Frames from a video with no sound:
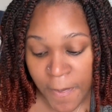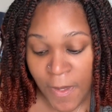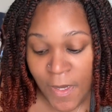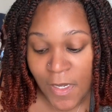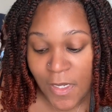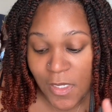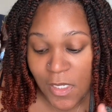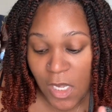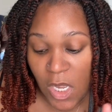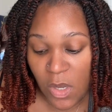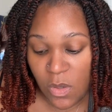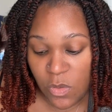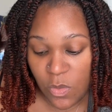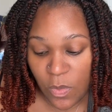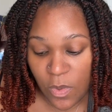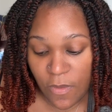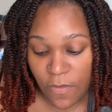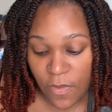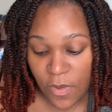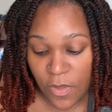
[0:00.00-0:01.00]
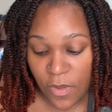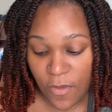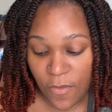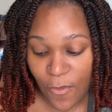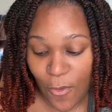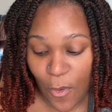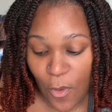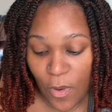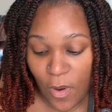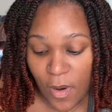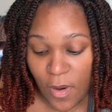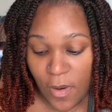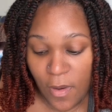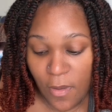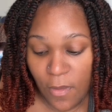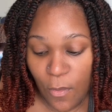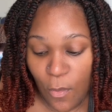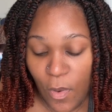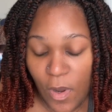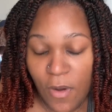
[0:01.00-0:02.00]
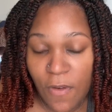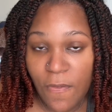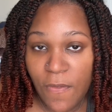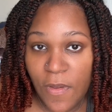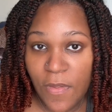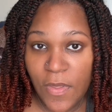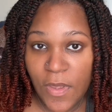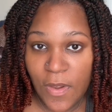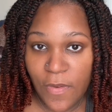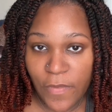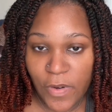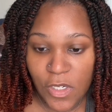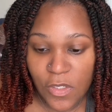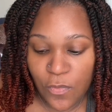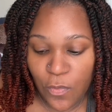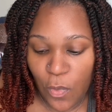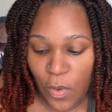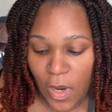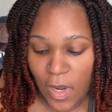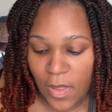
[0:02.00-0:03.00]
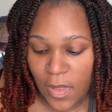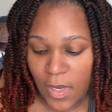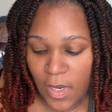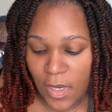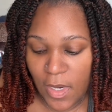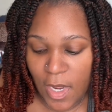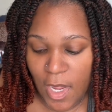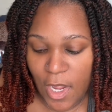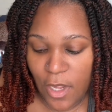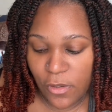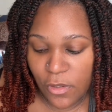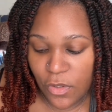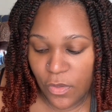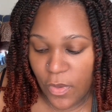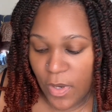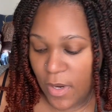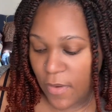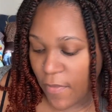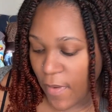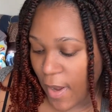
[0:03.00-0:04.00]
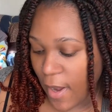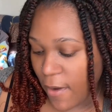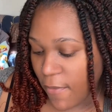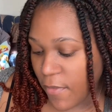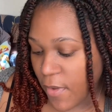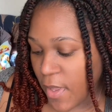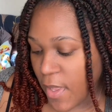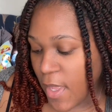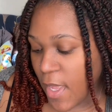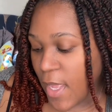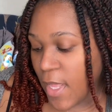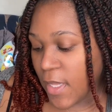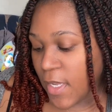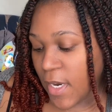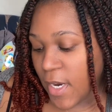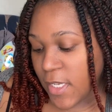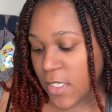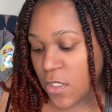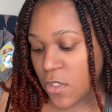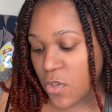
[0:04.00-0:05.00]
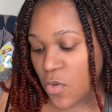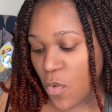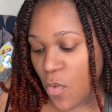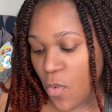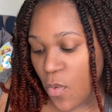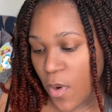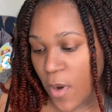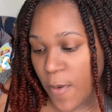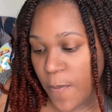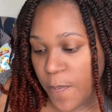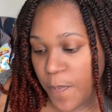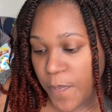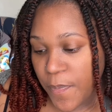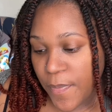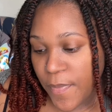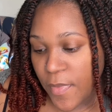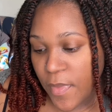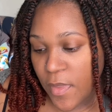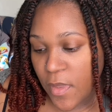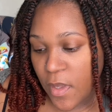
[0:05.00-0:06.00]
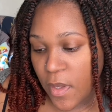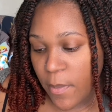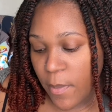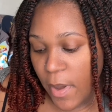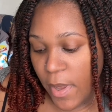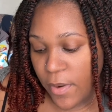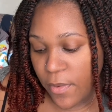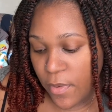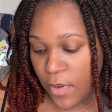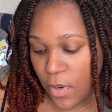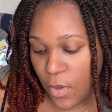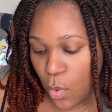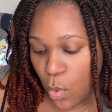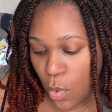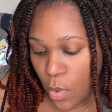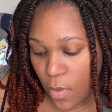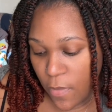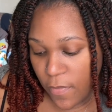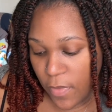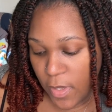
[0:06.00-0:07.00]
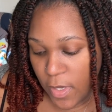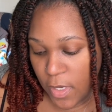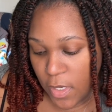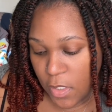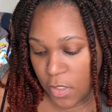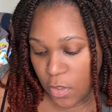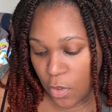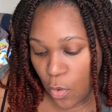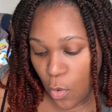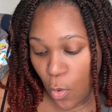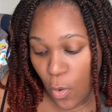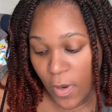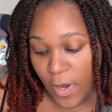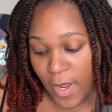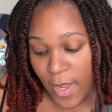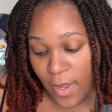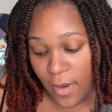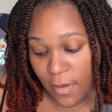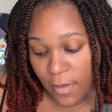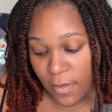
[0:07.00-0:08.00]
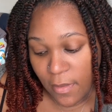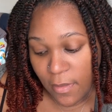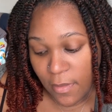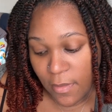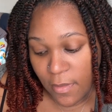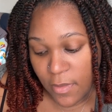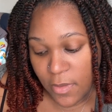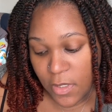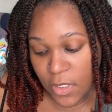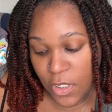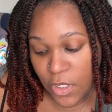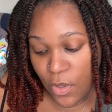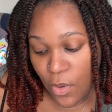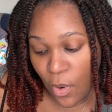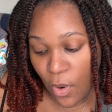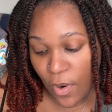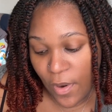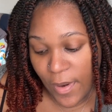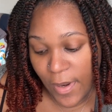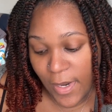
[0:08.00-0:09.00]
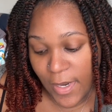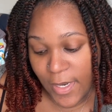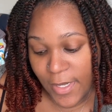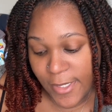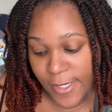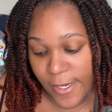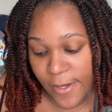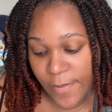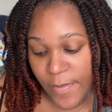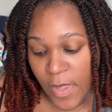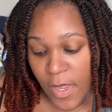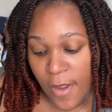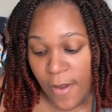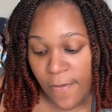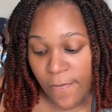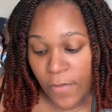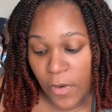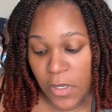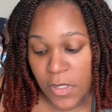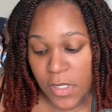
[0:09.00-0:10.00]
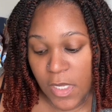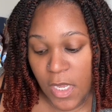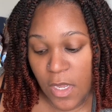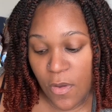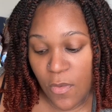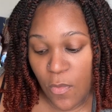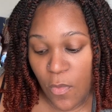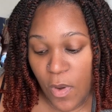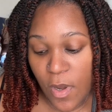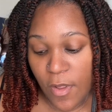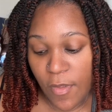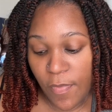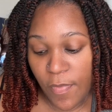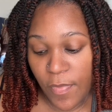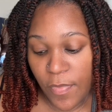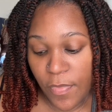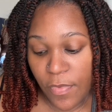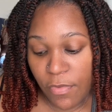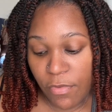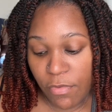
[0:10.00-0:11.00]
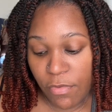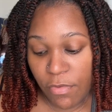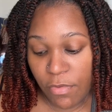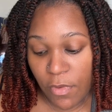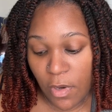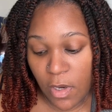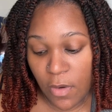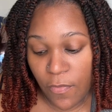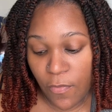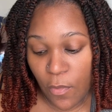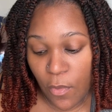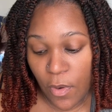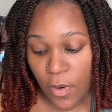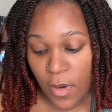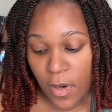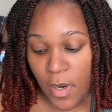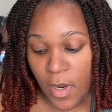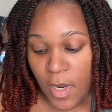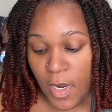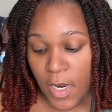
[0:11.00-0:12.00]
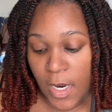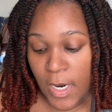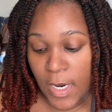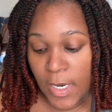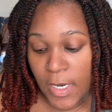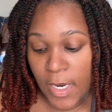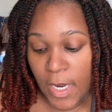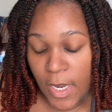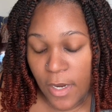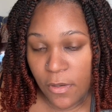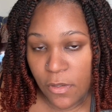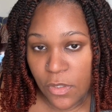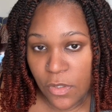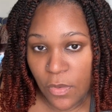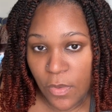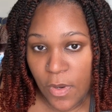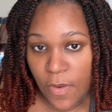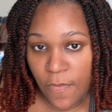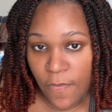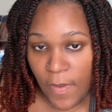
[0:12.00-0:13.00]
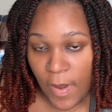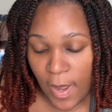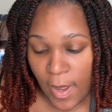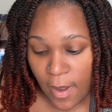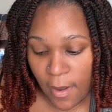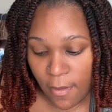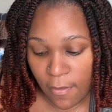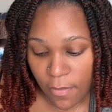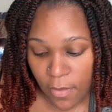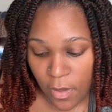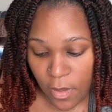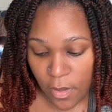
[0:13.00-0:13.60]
Psalms 154, 150 and verse 4, and then Daniel's 3 and 5. The next is horn. The modern equivalent is a cornet, cornet. 1 King 1:34, Daniel's 3, 5,